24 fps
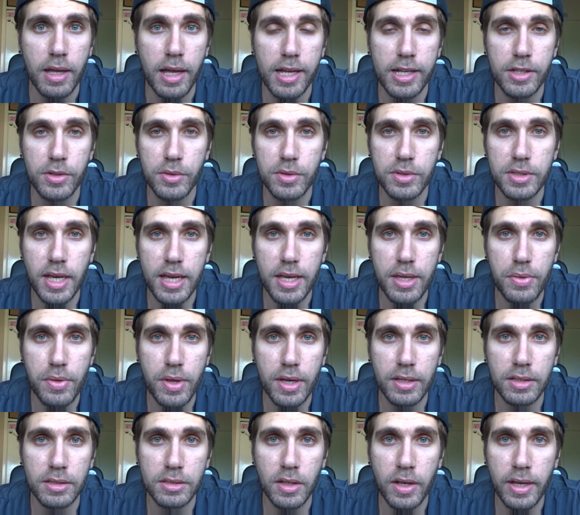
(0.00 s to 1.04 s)
and you say
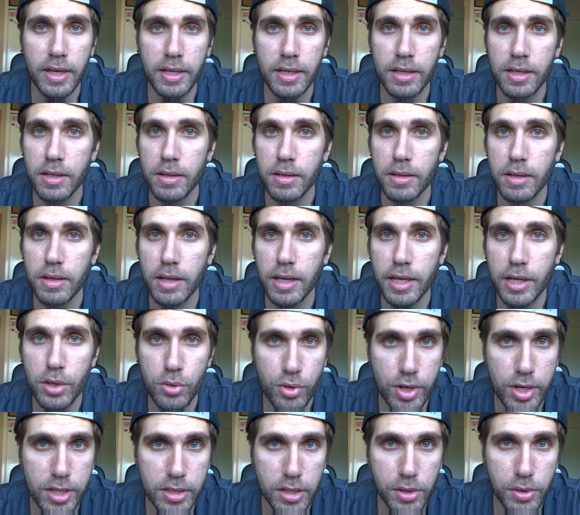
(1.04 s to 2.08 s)
things like
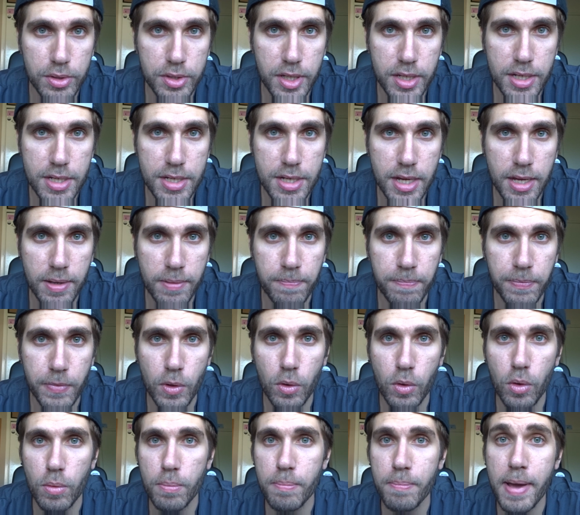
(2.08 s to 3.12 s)
increase lucidity
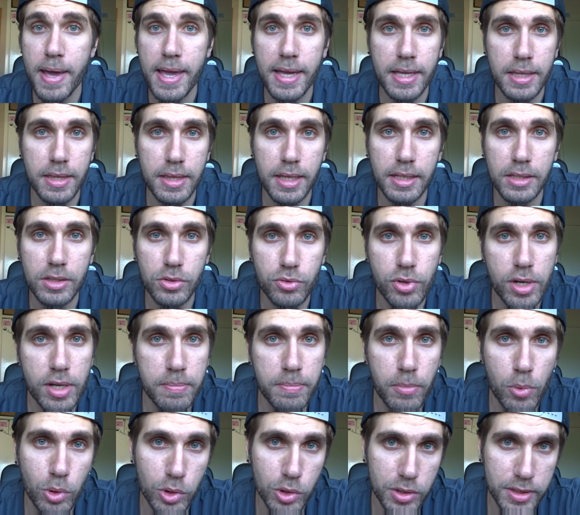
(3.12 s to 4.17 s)
or make this dream
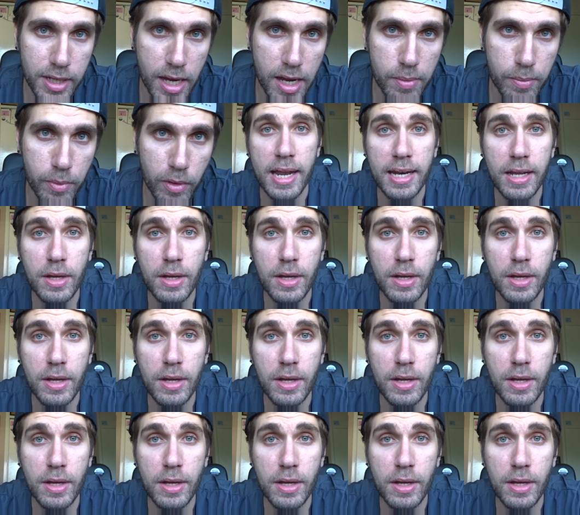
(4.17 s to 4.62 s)
more stable.